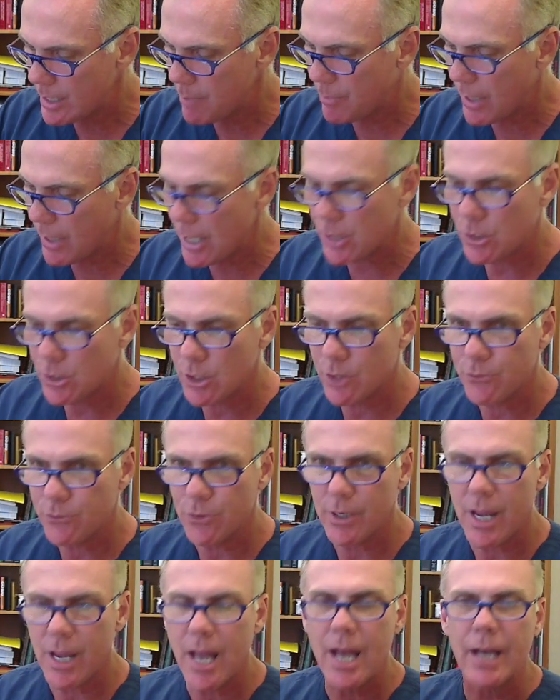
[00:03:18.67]
patients
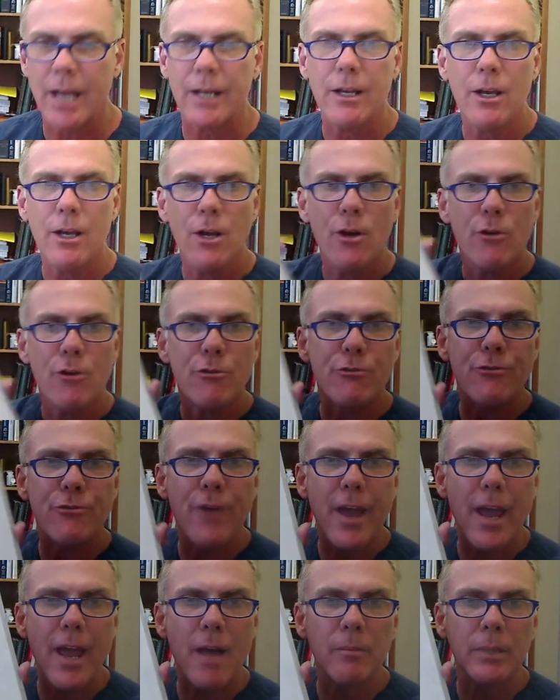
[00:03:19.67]
forget.
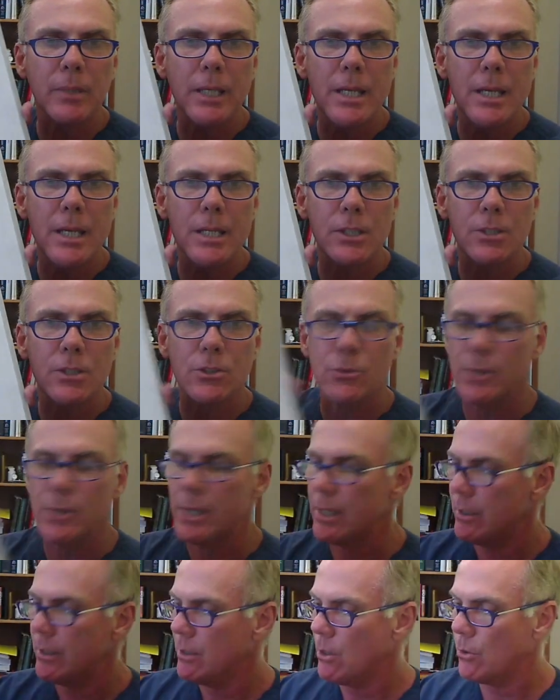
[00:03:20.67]
Family
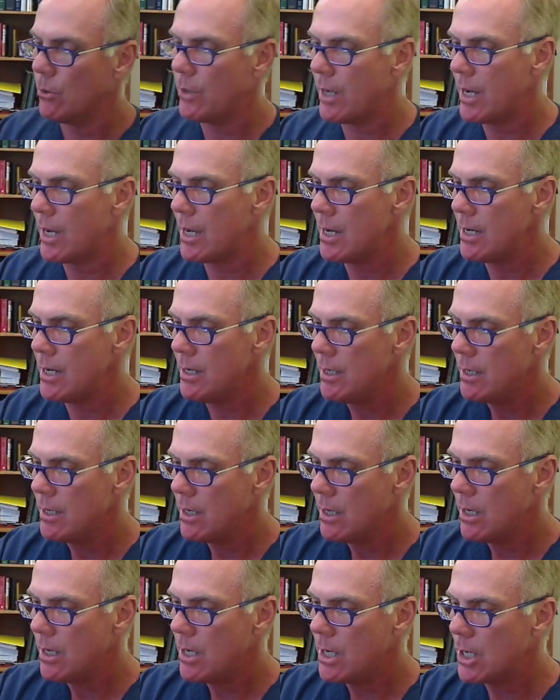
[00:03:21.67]
history, okay?
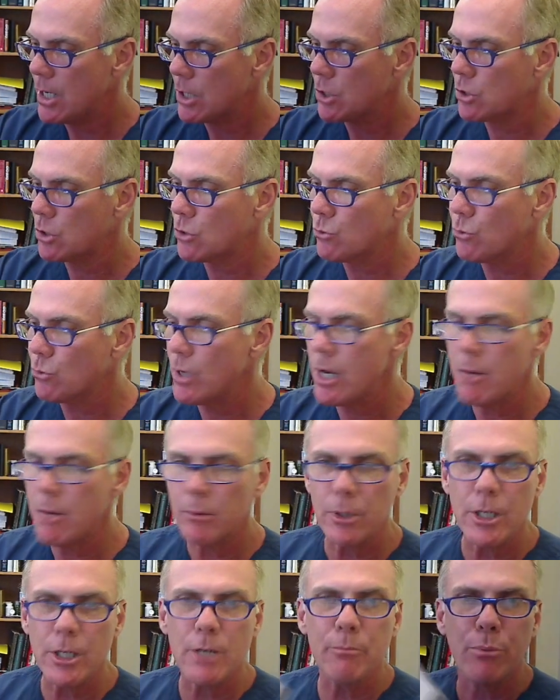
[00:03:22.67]

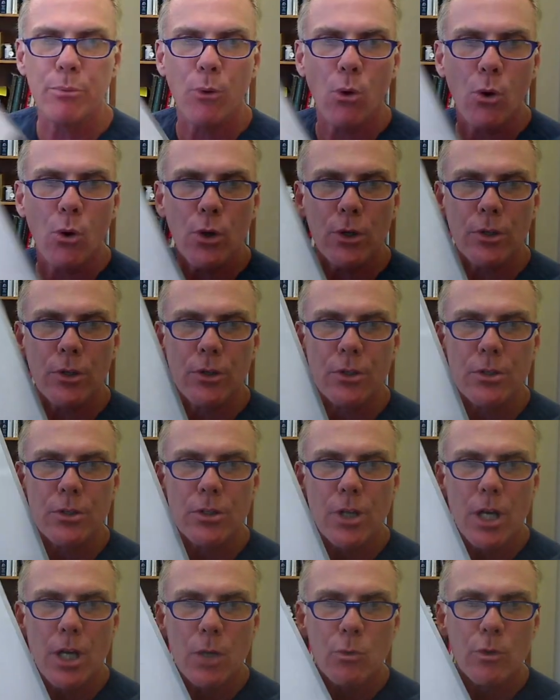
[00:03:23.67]
Extremely
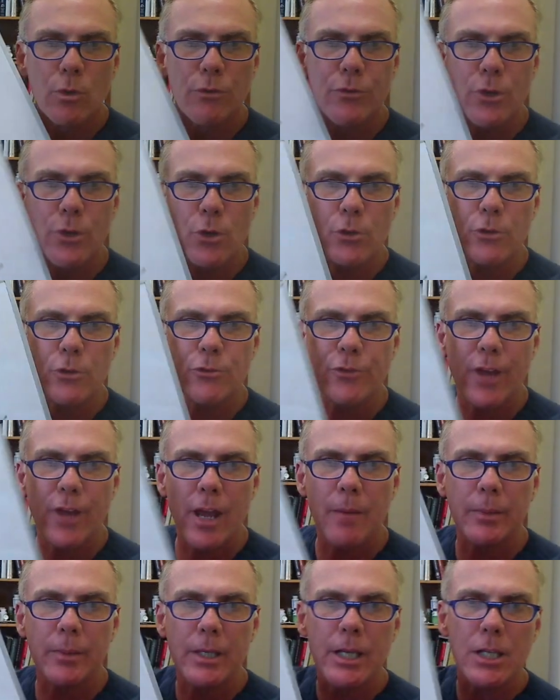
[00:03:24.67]
important. Review the
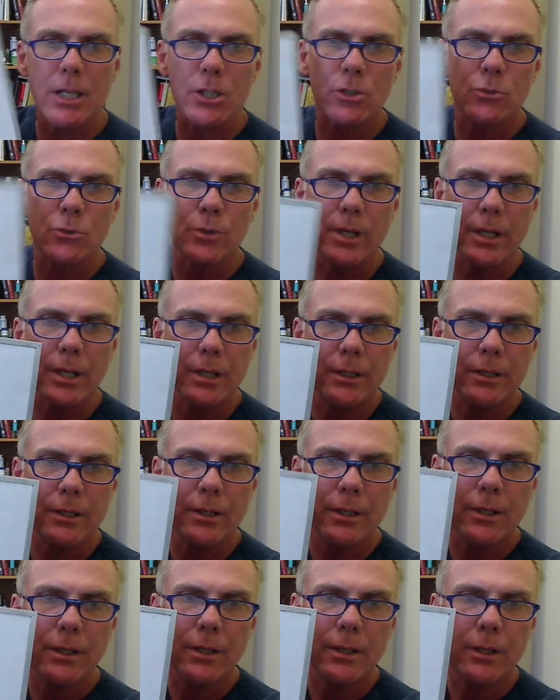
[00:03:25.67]
family history.
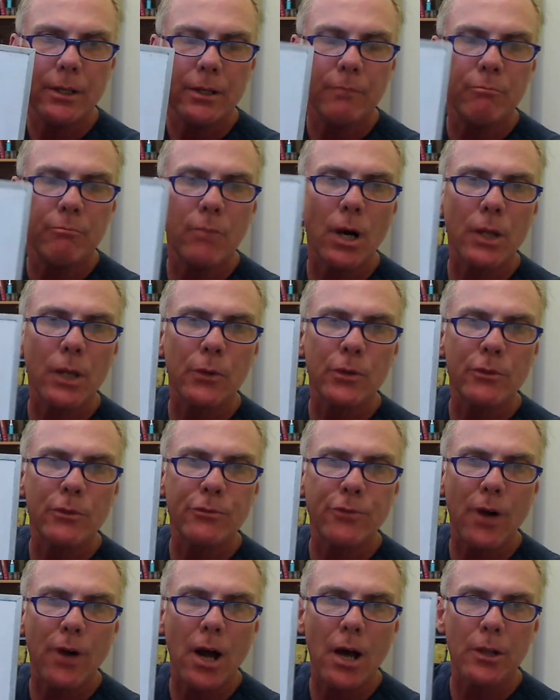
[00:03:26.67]
Mother and
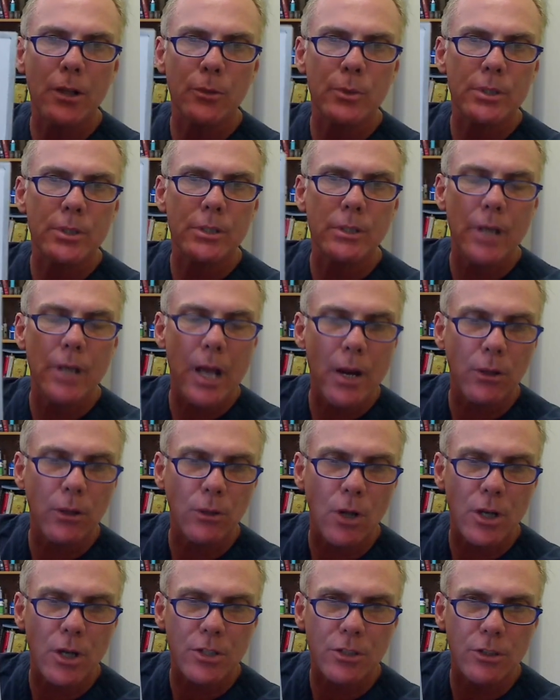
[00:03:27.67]
father, was there hair
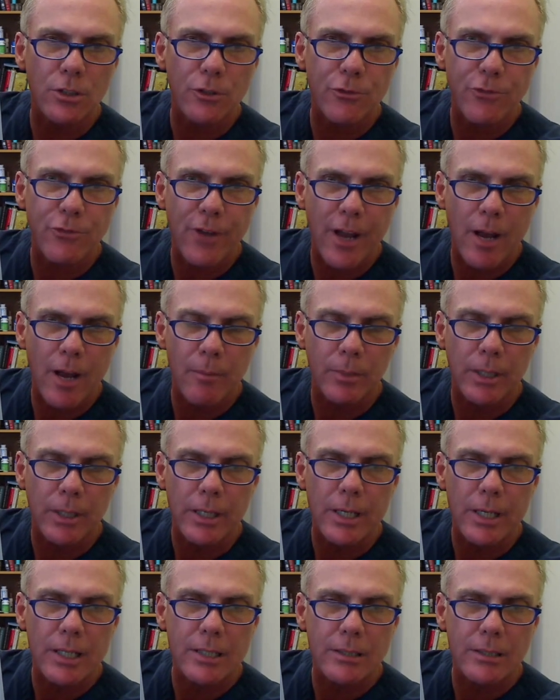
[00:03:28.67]
loss in the
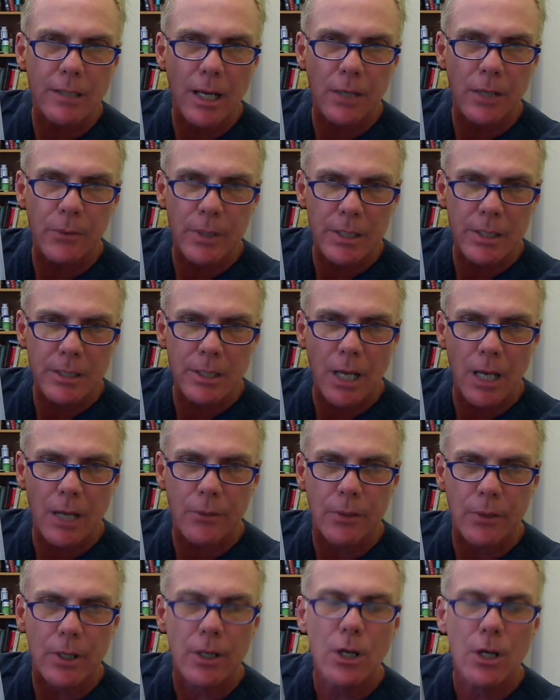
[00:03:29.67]
family, etc.,
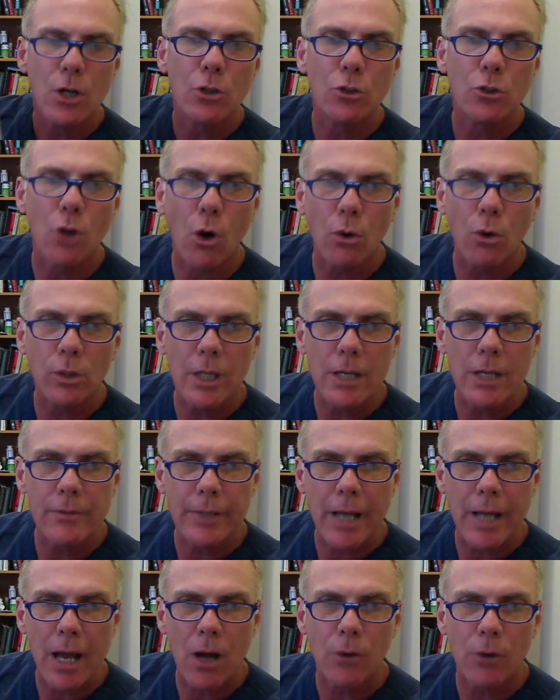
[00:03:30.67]
etc. Don't leave
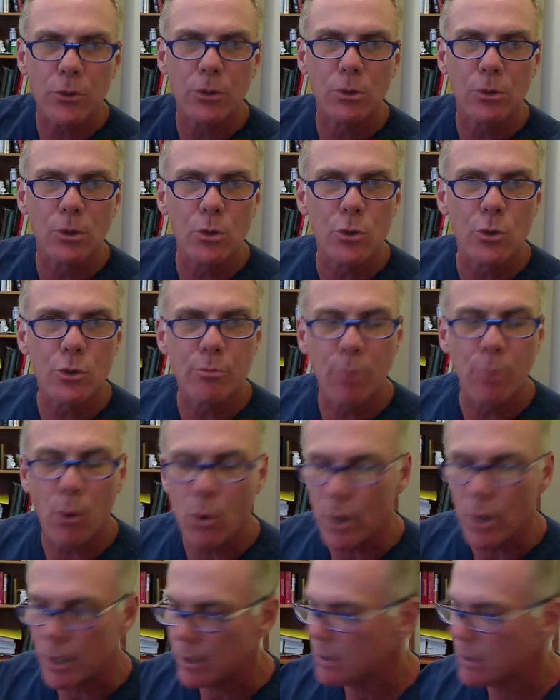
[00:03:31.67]
it out. You'll lose
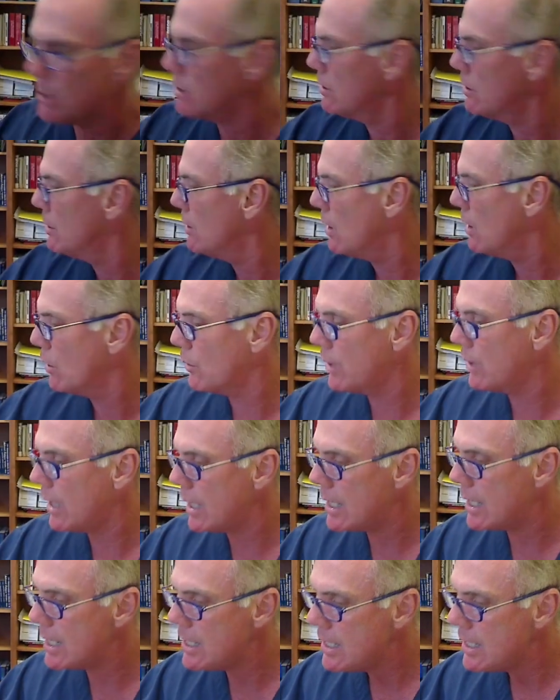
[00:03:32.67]
points,
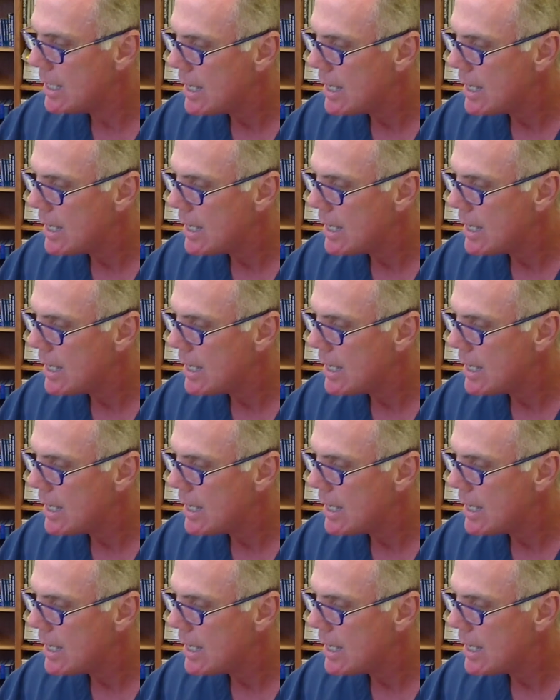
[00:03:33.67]
okay?